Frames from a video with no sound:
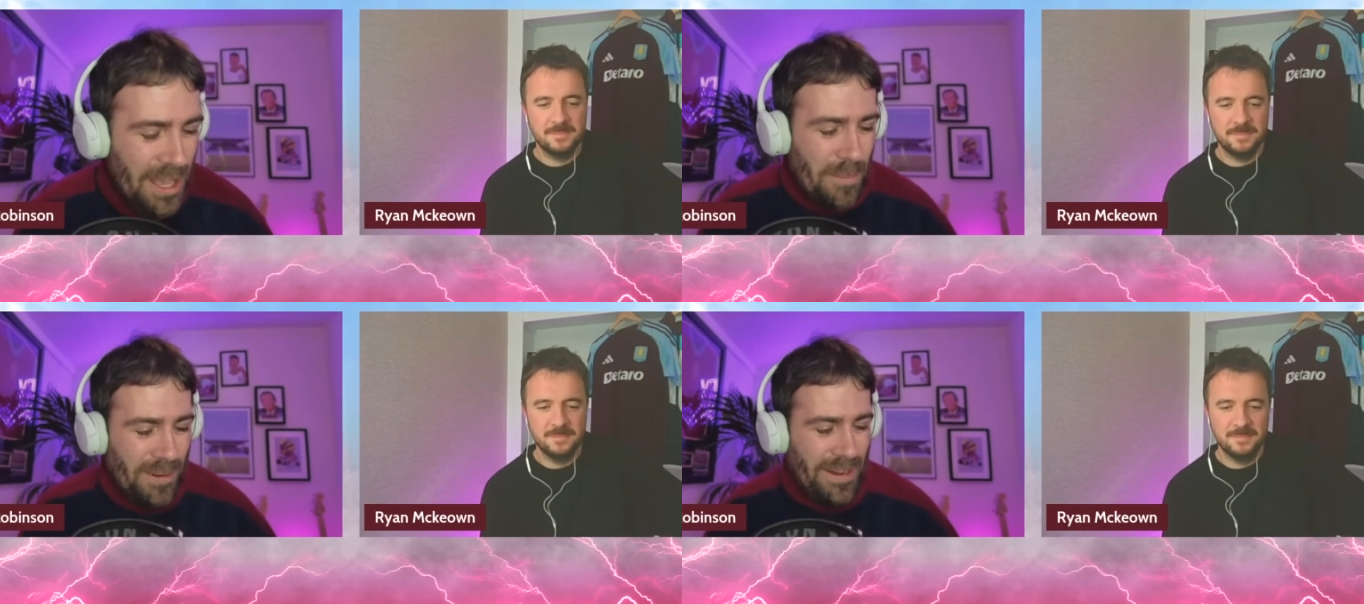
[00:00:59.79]

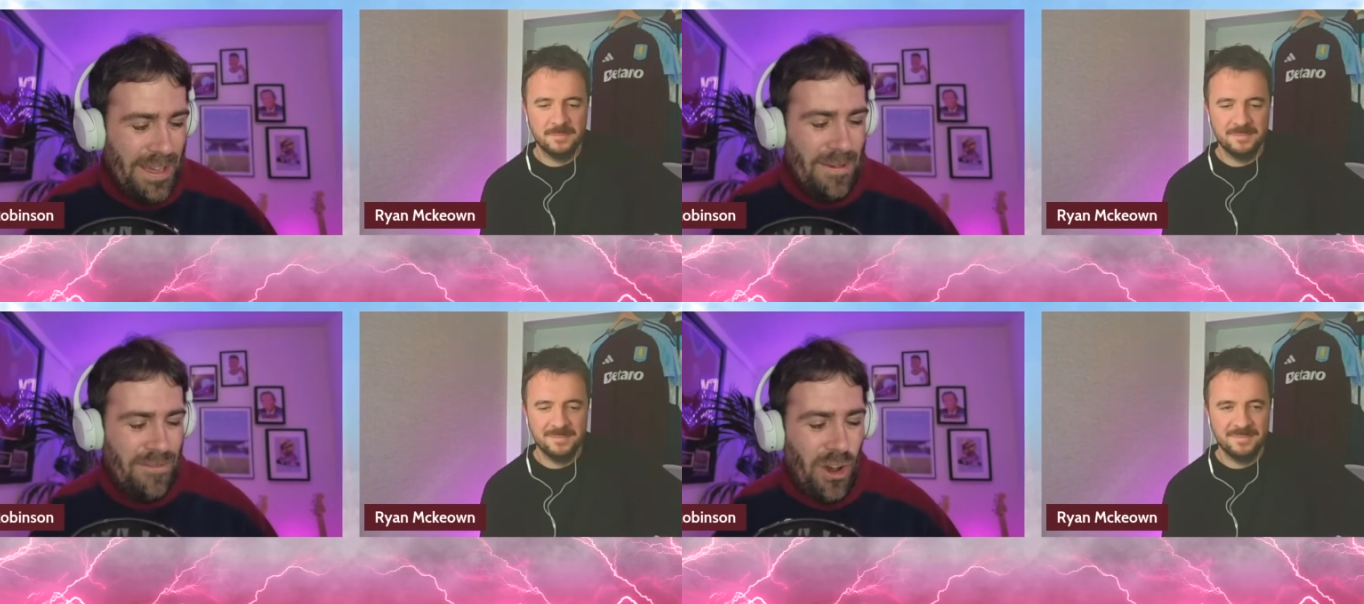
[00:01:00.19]

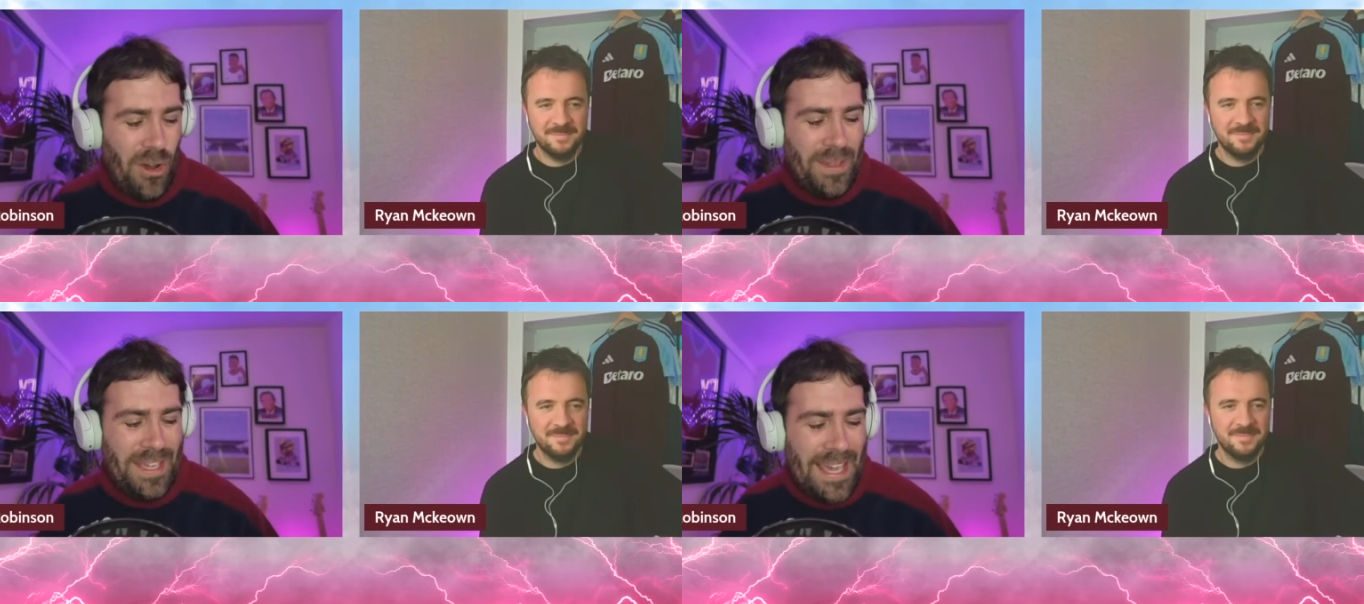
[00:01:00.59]
Speaker 1: But, right,
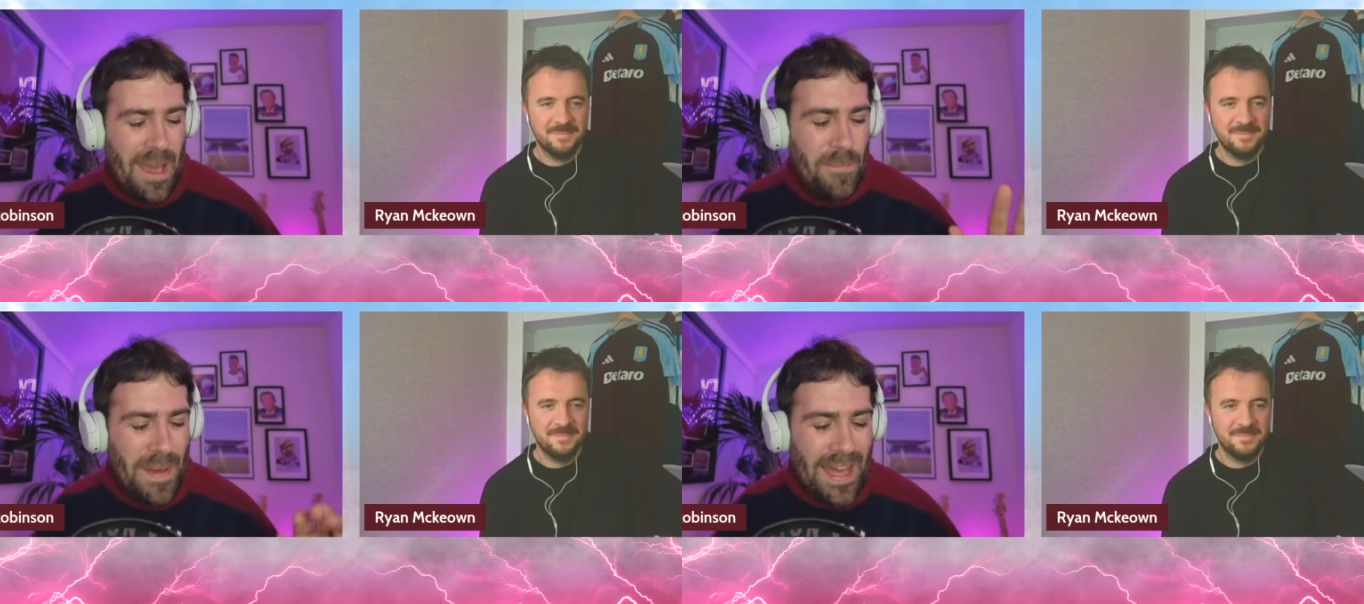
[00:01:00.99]
we can
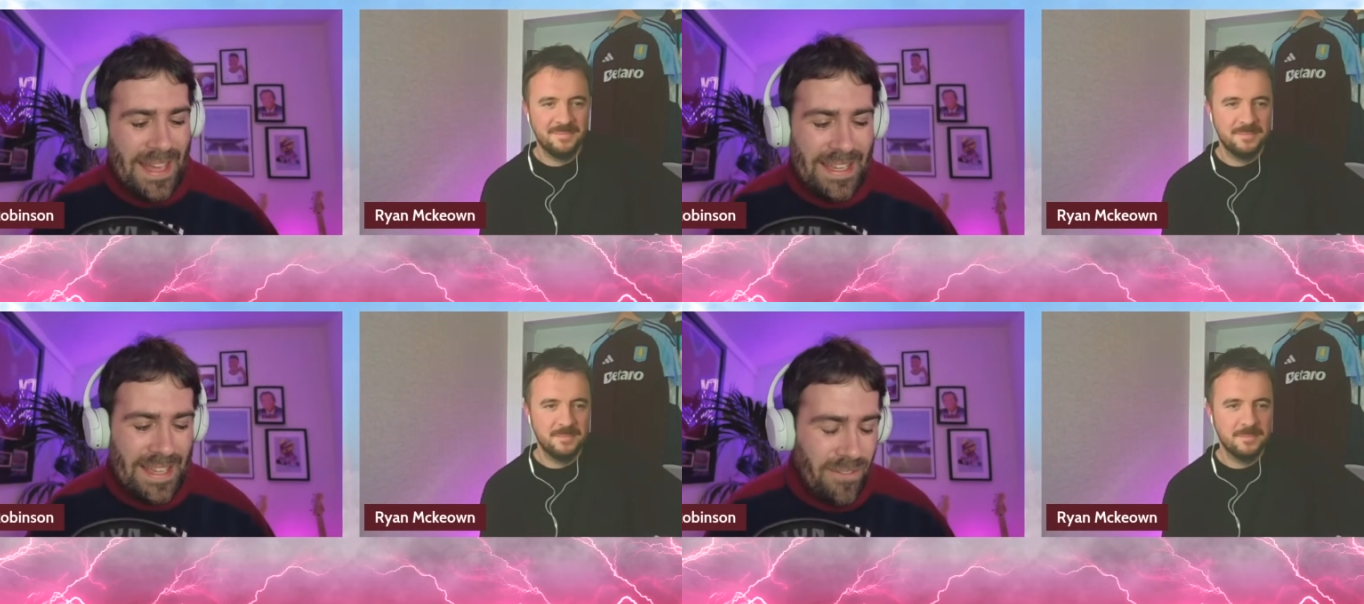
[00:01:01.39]
get back
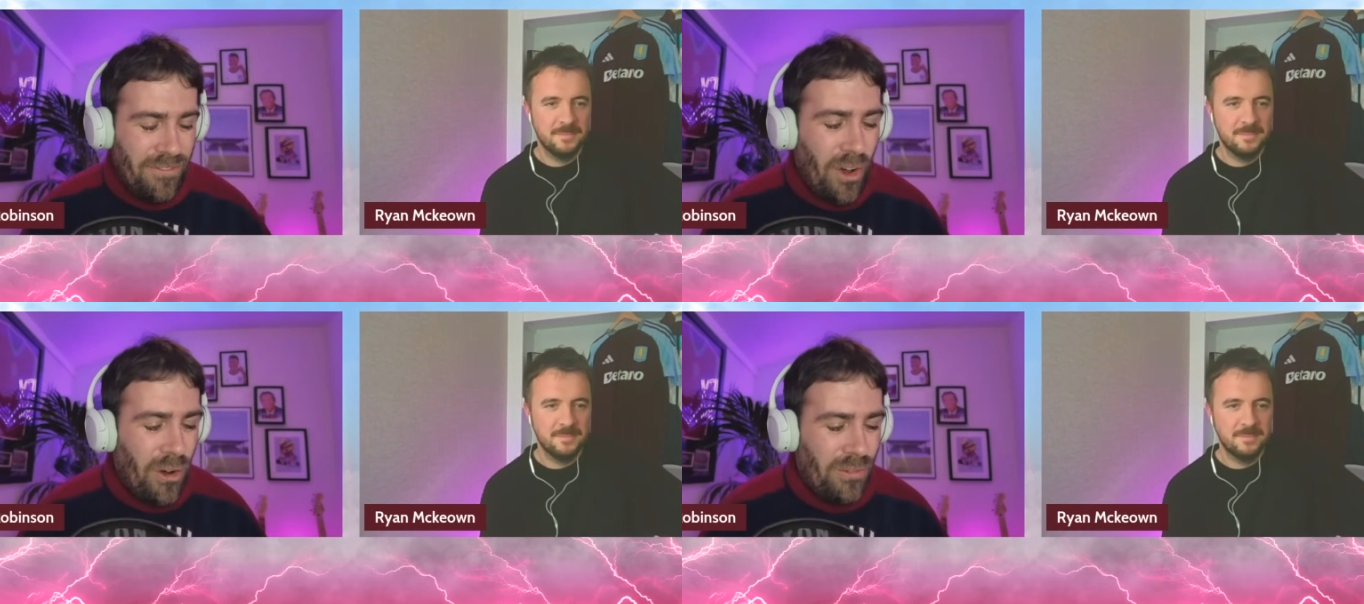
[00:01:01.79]

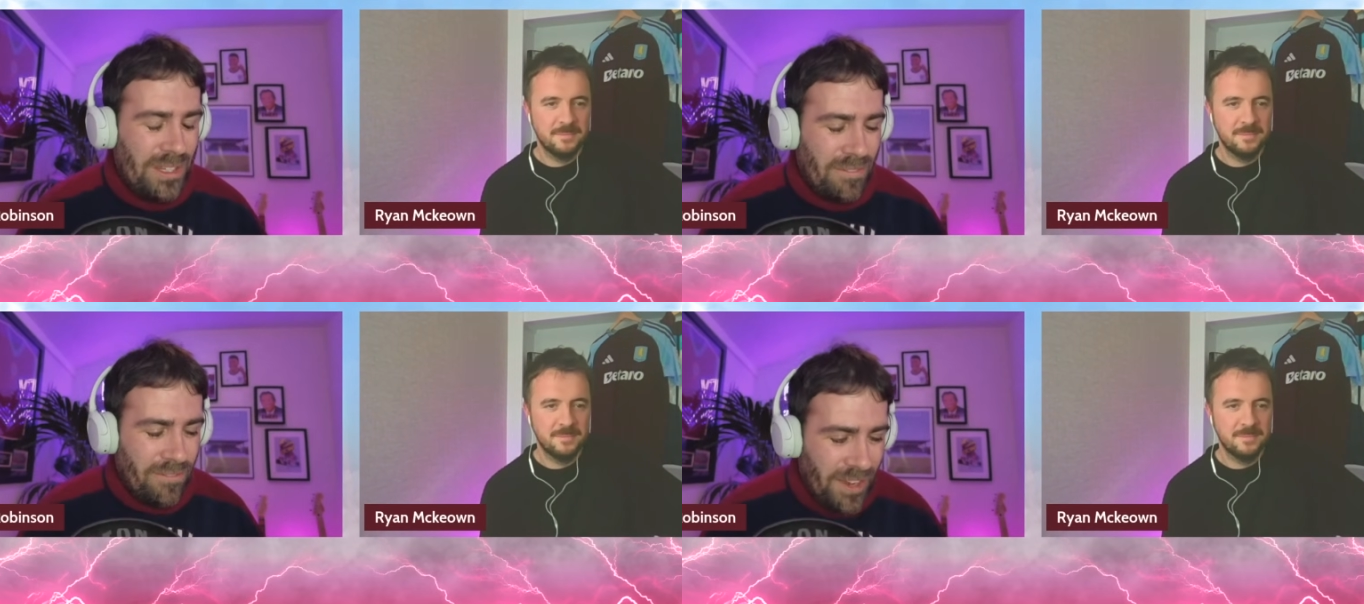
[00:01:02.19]
involved
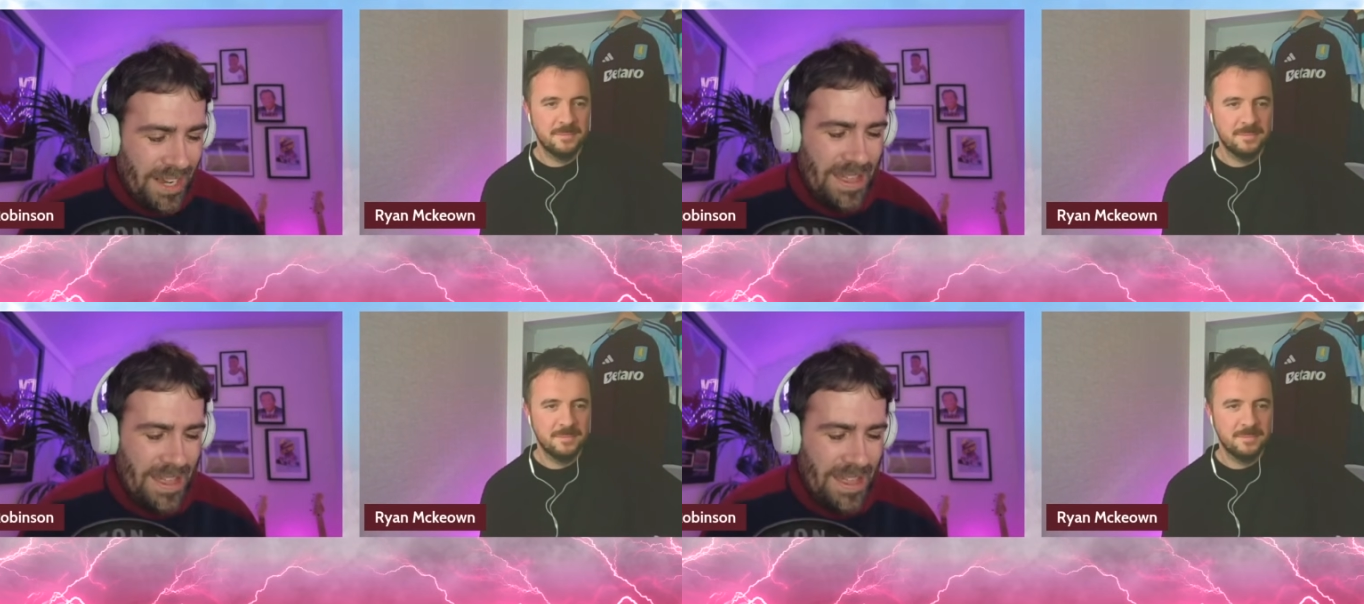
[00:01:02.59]
in Villa